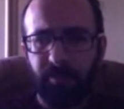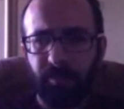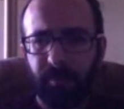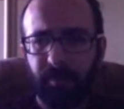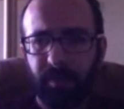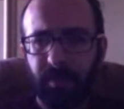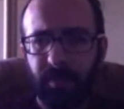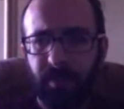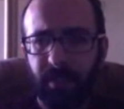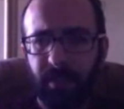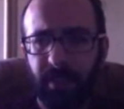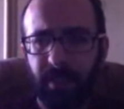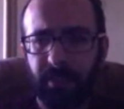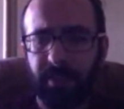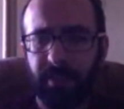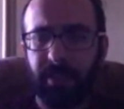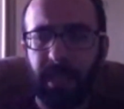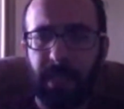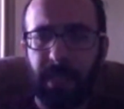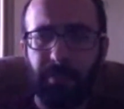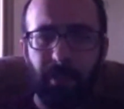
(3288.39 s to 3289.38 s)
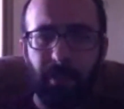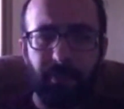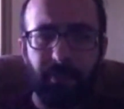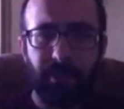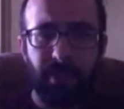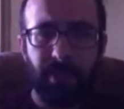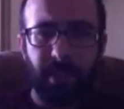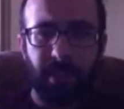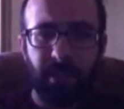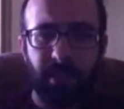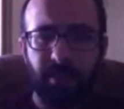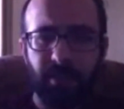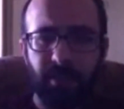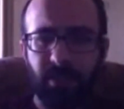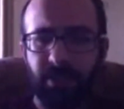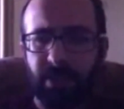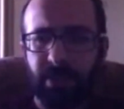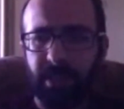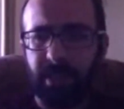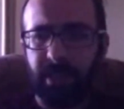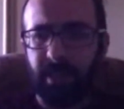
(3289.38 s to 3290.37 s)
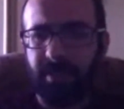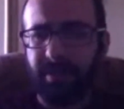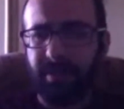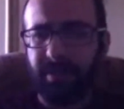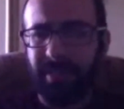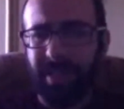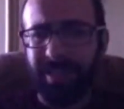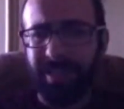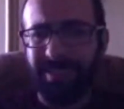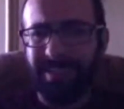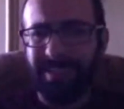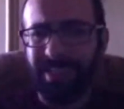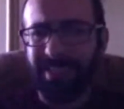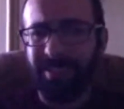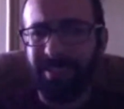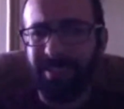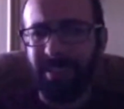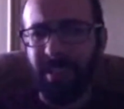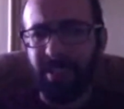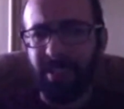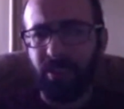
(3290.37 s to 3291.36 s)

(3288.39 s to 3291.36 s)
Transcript: in the name of science, you see that science is not